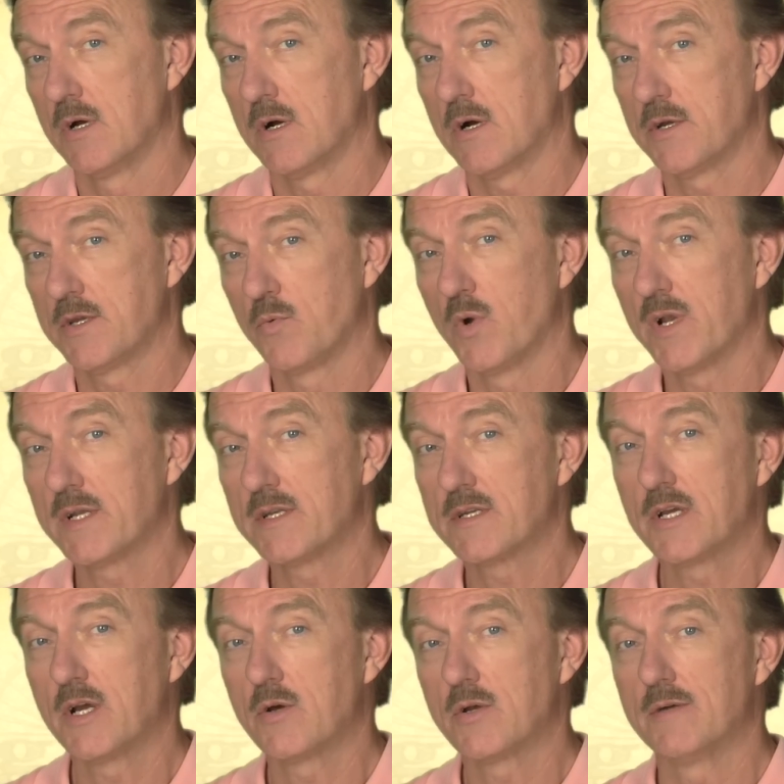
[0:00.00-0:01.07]
Are you willing to
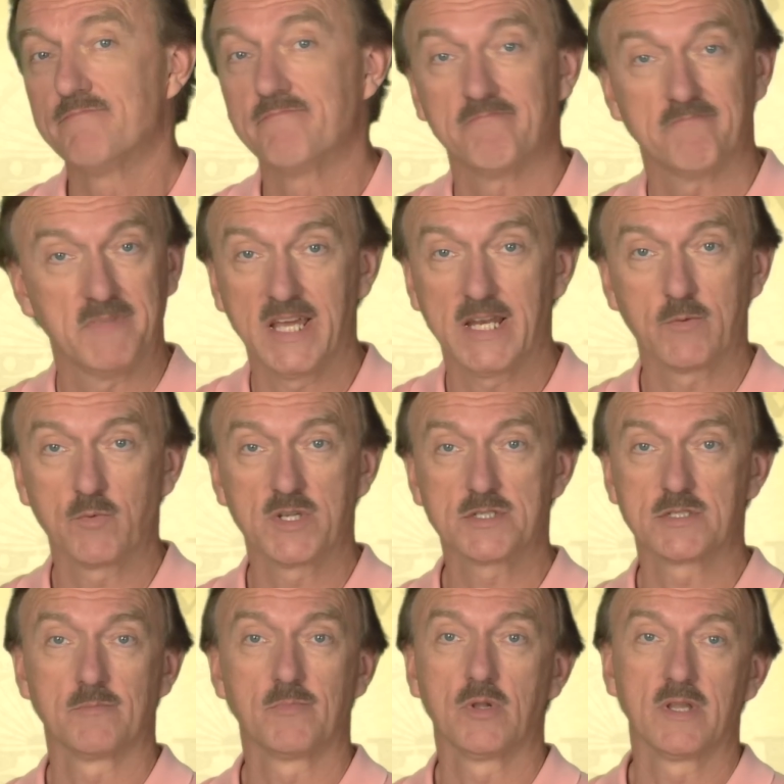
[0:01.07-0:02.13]
go to any
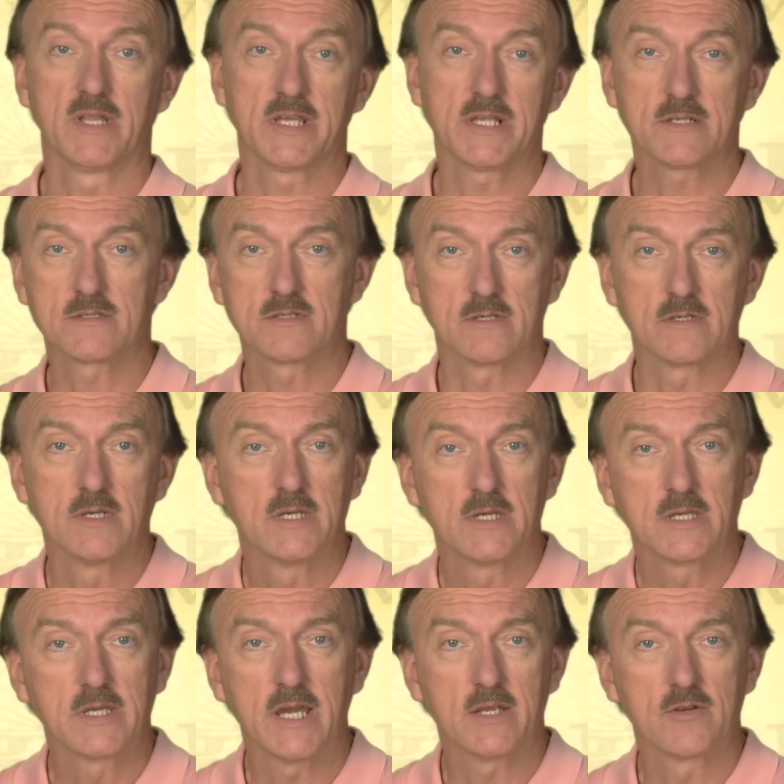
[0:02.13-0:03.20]
reasonable lengths to
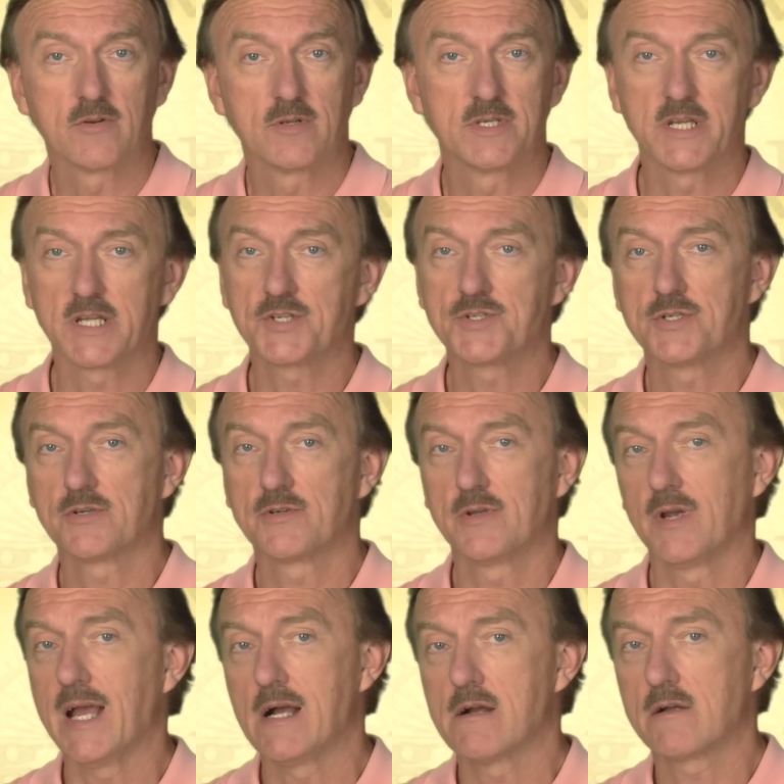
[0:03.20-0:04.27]
get your addiction or
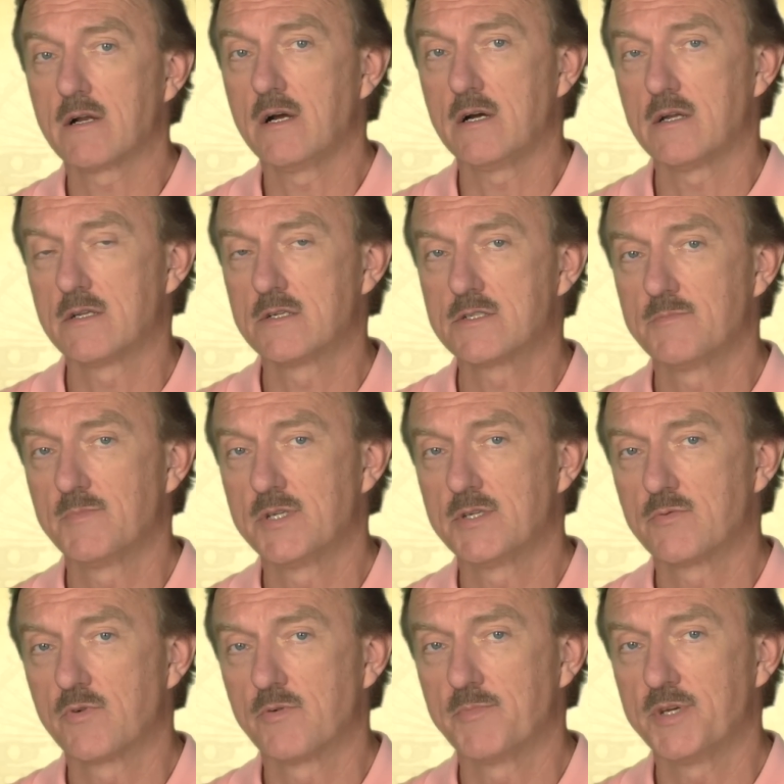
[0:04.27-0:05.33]
your alcoholism
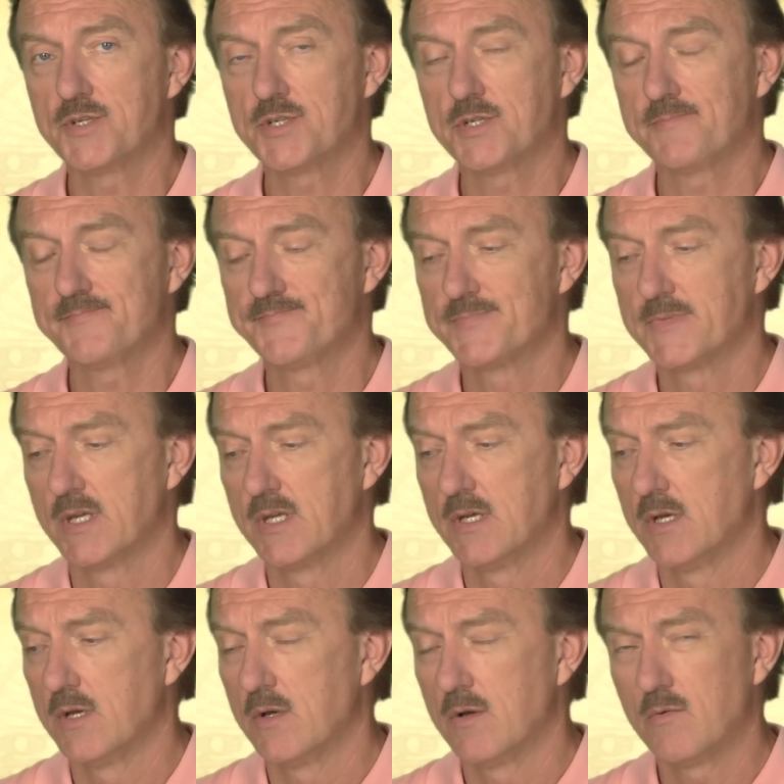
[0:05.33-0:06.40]
into remission?
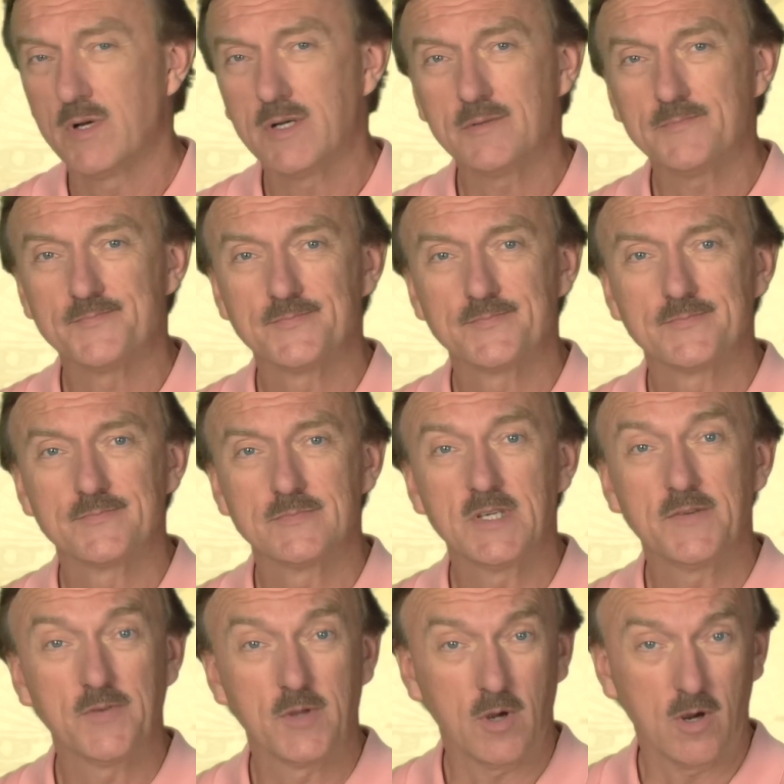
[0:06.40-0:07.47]
Well,
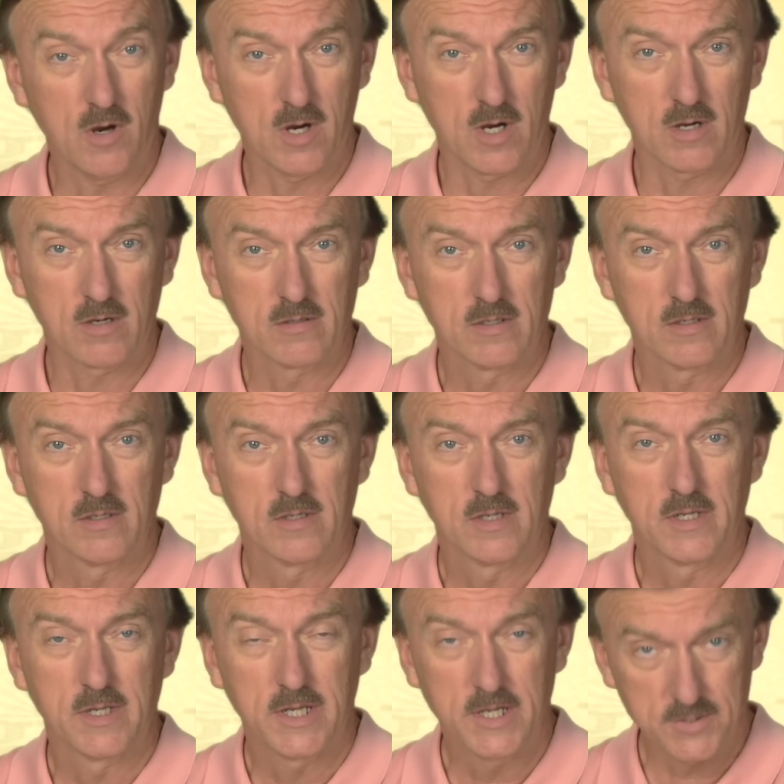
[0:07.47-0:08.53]
if you are,
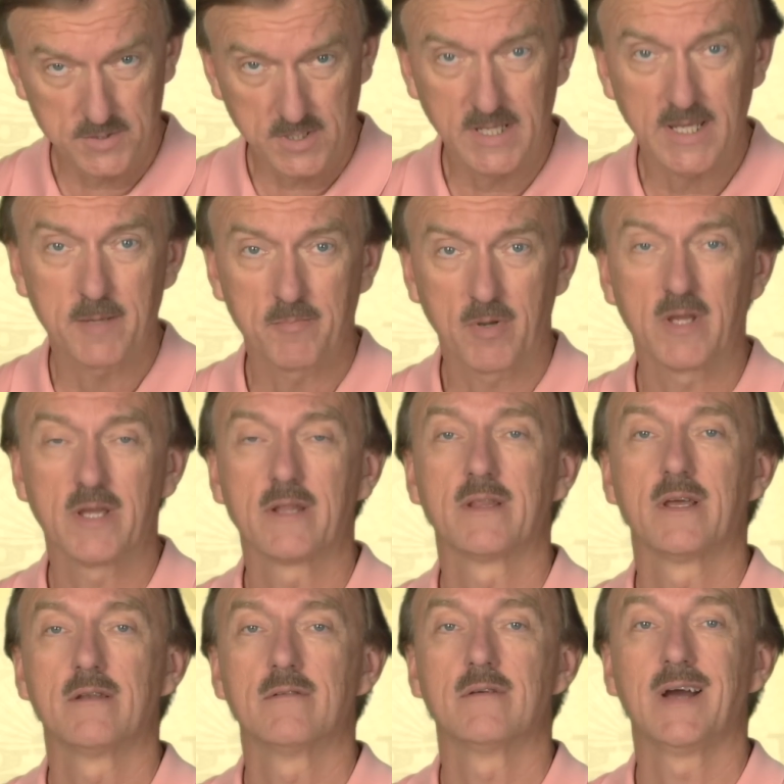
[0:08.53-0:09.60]
here's a game plan
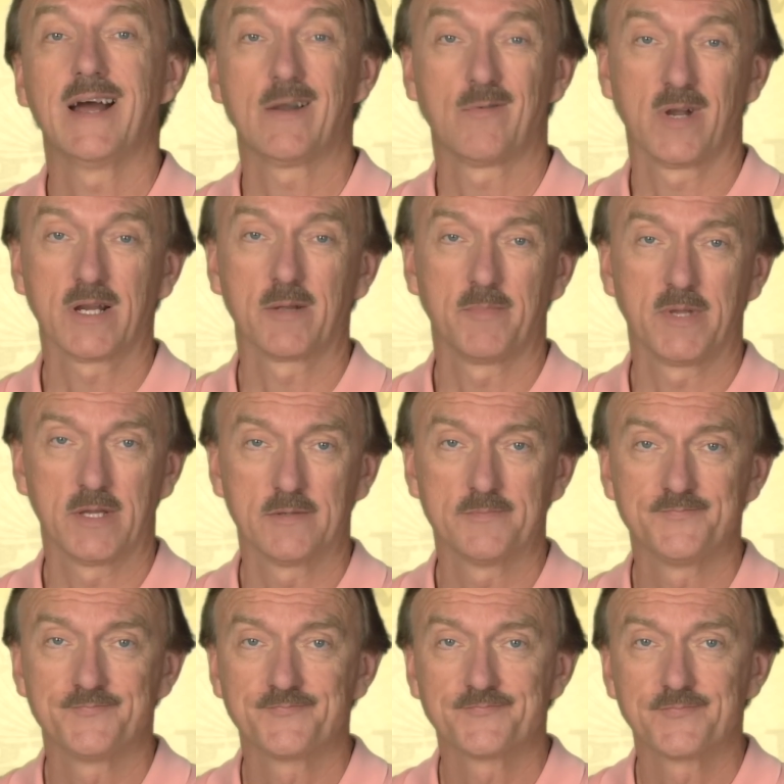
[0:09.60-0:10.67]
that I recommend.
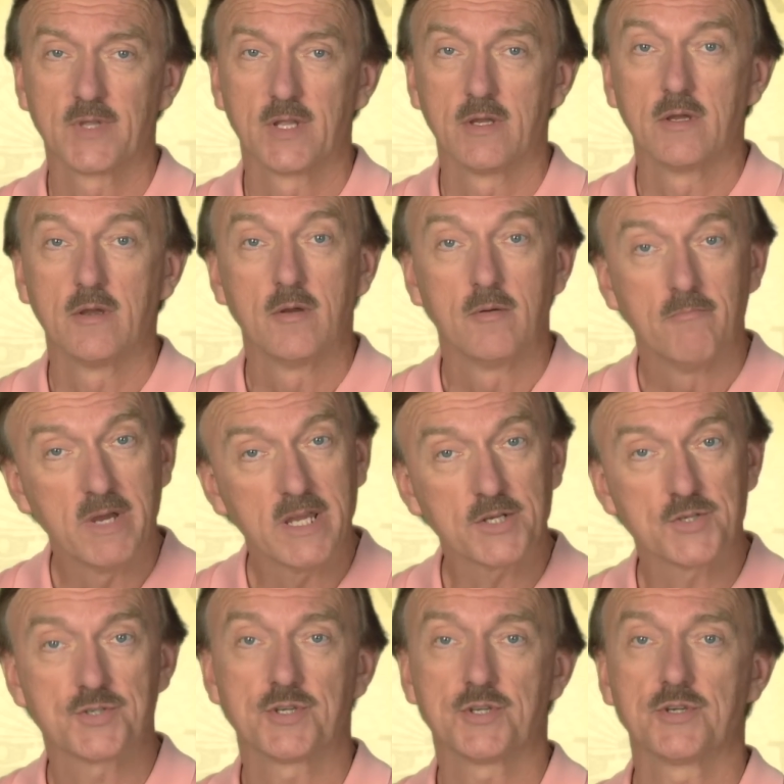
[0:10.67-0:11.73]
Make
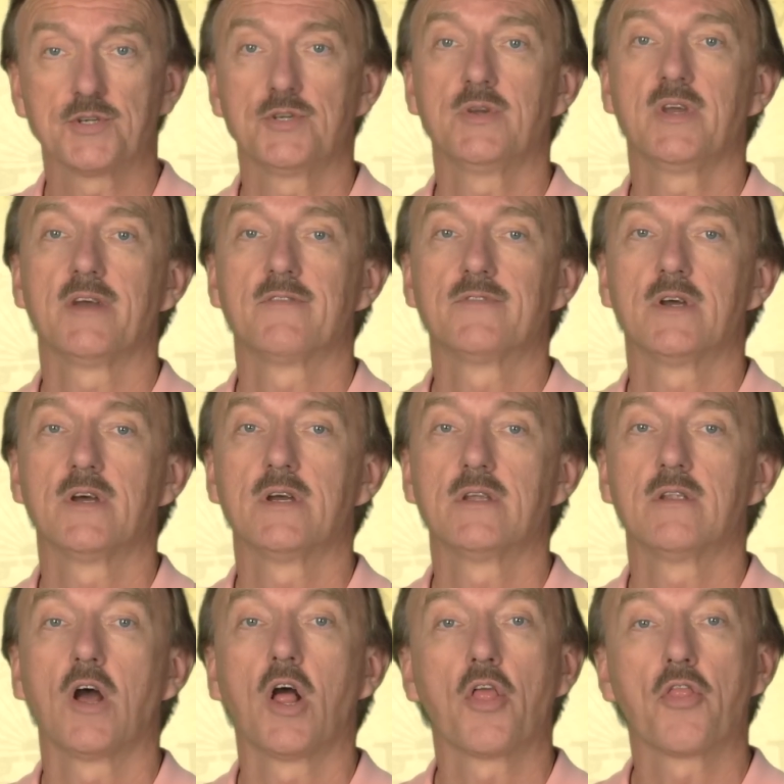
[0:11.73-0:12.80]
sure you have
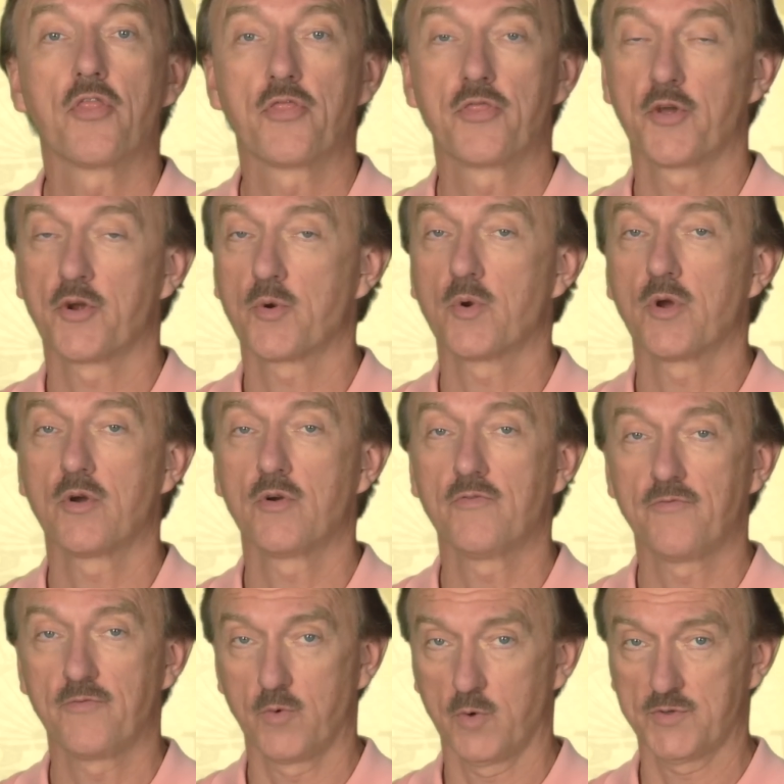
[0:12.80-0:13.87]
done a thorough
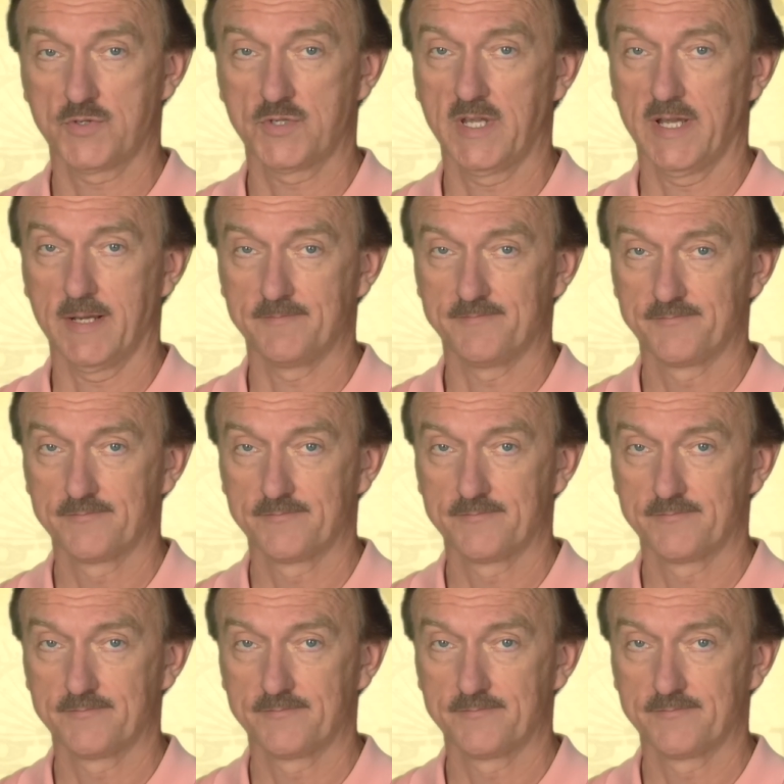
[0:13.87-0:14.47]
fourth step.